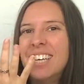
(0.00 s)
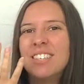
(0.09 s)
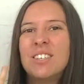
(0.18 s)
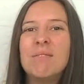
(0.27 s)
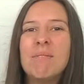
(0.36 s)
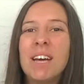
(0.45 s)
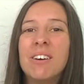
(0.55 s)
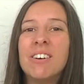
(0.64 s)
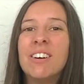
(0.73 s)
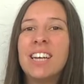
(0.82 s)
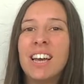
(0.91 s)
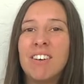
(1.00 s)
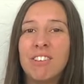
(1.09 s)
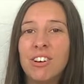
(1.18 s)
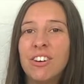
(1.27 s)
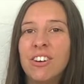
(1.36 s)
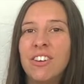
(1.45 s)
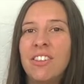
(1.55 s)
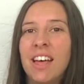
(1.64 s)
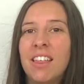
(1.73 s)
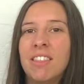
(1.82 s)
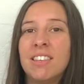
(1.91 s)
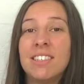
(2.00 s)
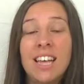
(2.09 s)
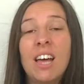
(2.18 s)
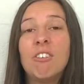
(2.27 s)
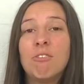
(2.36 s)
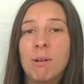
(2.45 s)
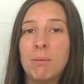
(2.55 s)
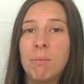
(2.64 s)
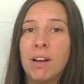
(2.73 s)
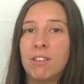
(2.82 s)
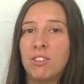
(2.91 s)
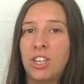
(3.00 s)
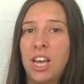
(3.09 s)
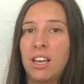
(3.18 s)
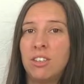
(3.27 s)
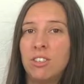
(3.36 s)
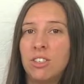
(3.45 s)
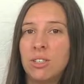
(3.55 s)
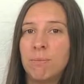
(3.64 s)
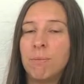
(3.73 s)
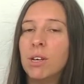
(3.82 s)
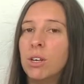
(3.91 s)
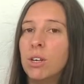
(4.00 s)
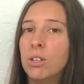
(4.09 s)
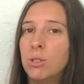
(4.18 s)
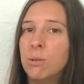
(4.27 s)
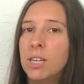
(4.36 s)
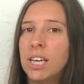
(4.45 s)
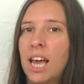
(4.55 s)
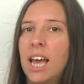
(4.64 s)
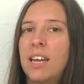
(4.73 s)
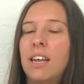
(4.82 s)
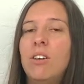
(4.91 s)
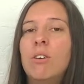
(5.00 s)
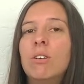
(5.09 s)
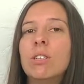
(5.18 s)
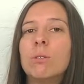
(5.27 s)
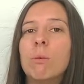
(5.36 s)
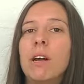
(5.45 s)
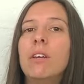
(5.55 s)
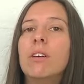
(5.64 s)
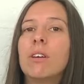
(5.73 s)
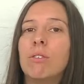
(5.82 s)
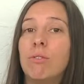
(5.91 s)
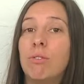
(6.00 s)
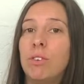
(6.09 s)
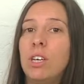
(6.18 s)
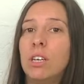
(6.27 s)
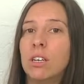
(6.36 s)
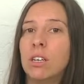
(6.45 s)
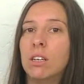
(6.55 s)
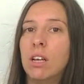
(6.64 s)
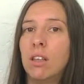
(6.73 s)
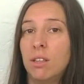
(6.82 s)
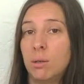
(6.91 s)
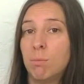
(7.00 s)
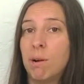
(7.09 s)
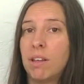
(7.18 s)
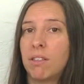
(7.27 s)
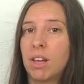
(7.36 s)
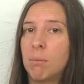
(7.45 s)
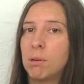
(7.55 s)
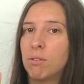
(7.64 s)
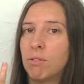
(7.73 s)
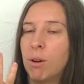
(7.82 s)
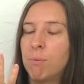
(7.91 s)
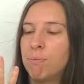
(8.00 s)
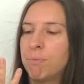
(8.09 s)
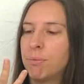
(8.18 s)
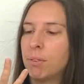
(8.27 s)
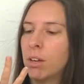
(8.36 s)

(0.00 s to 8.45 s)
So you might already have heard that the sound of my breath changed. Do it again and notice where you can feel this breath coming from.